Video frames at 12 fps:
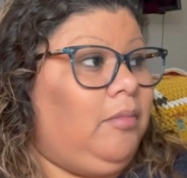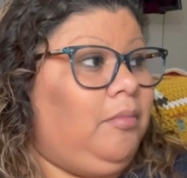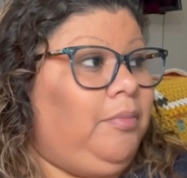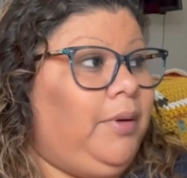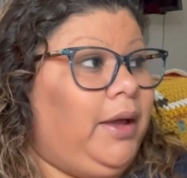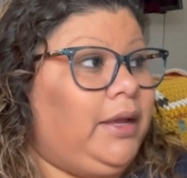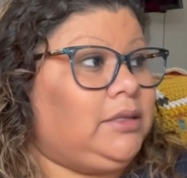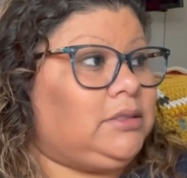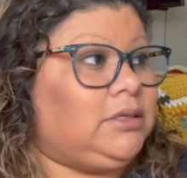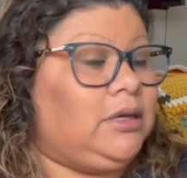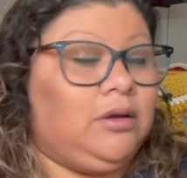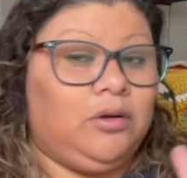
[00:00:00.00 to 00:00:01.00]

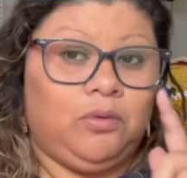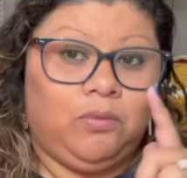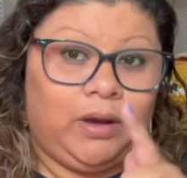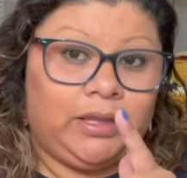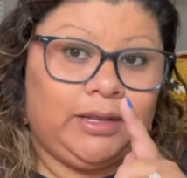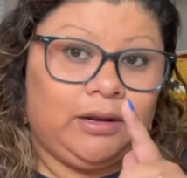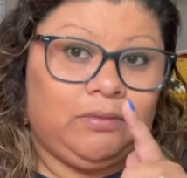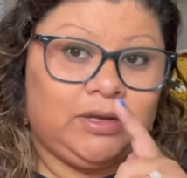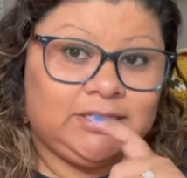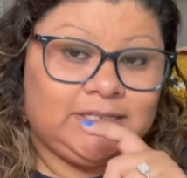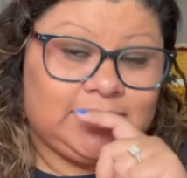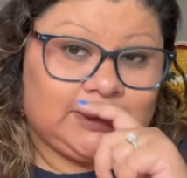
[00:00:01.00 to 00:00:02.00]
But what that
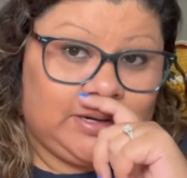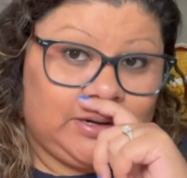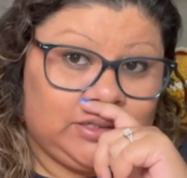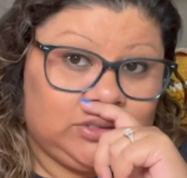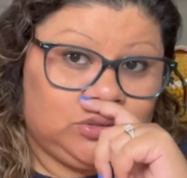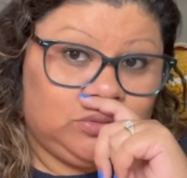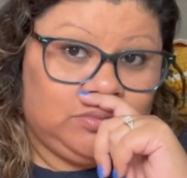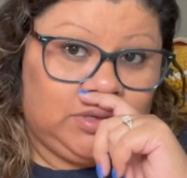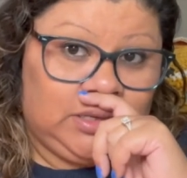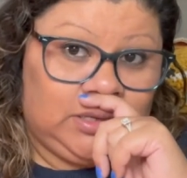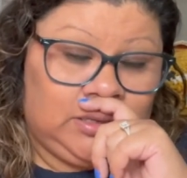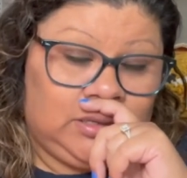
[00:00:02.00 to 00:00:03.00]
was scary to
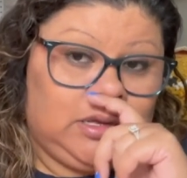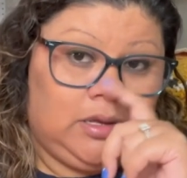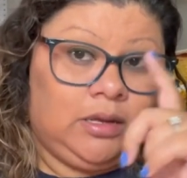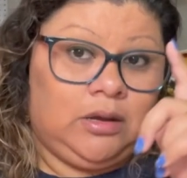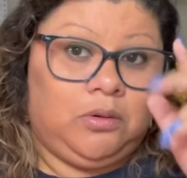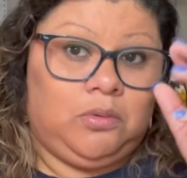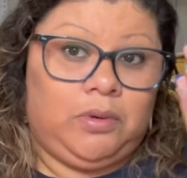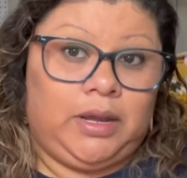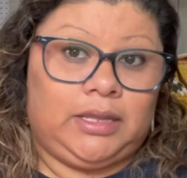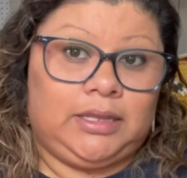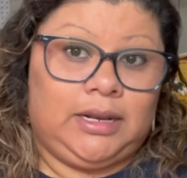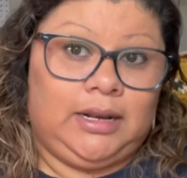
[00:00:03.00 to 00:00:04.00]
me
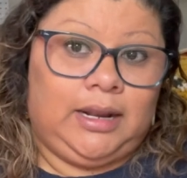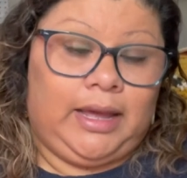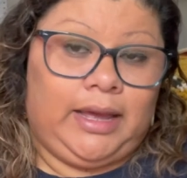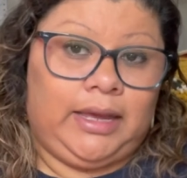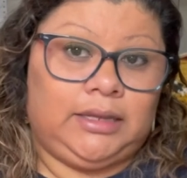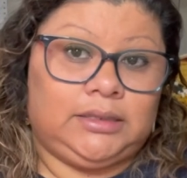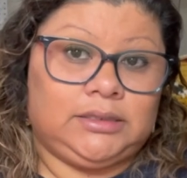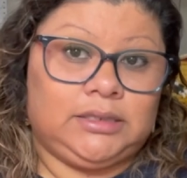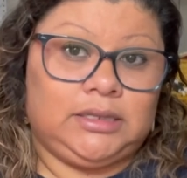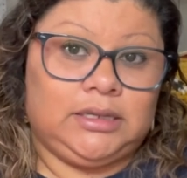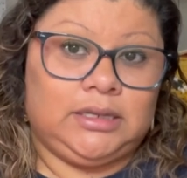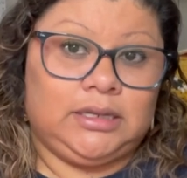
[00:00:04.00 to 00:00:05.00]
when the light
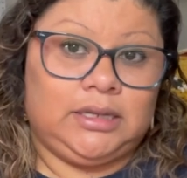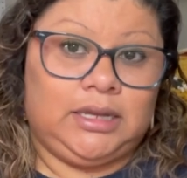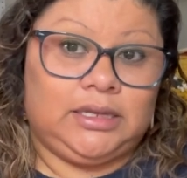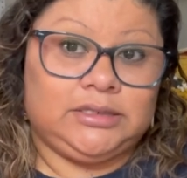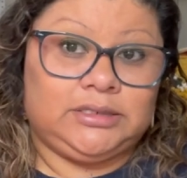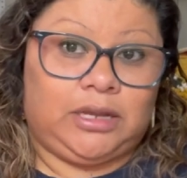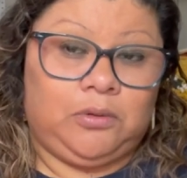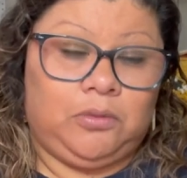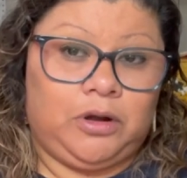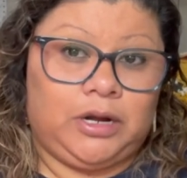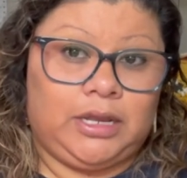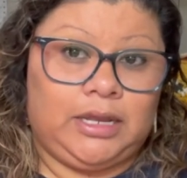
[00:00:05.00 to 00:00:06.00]
start
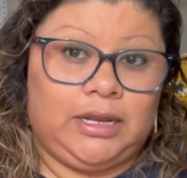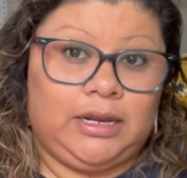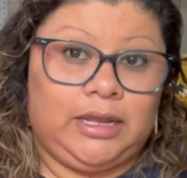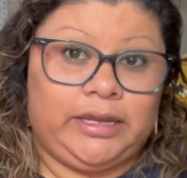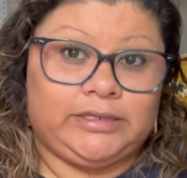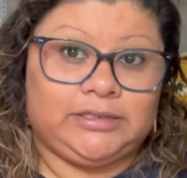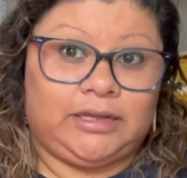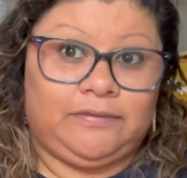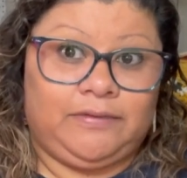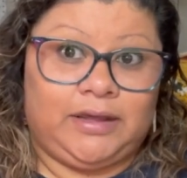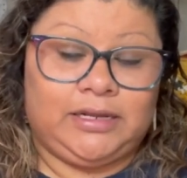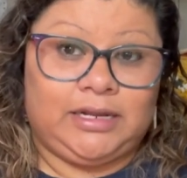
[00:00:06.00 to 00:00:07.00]
working and
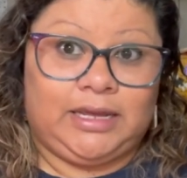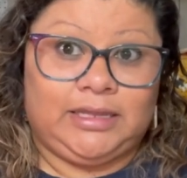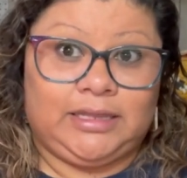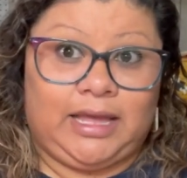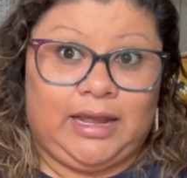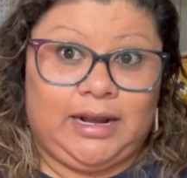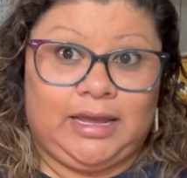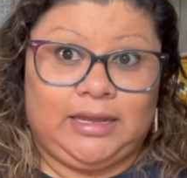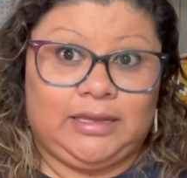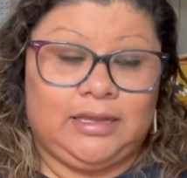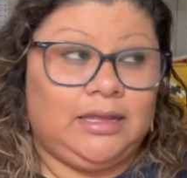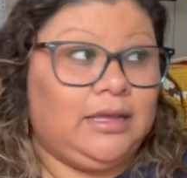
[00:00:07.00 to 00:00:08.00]
stuff like that.
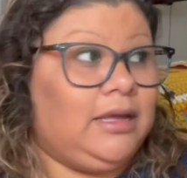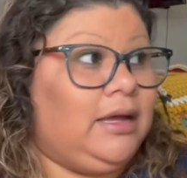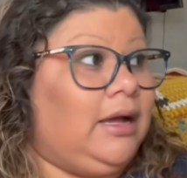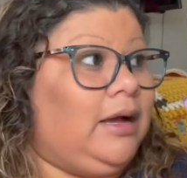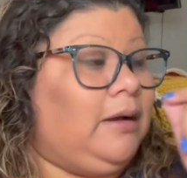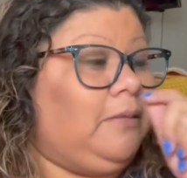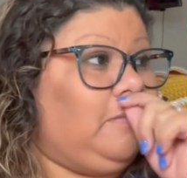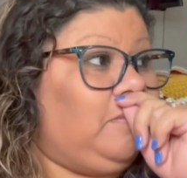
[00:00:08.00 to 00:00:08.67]
Like I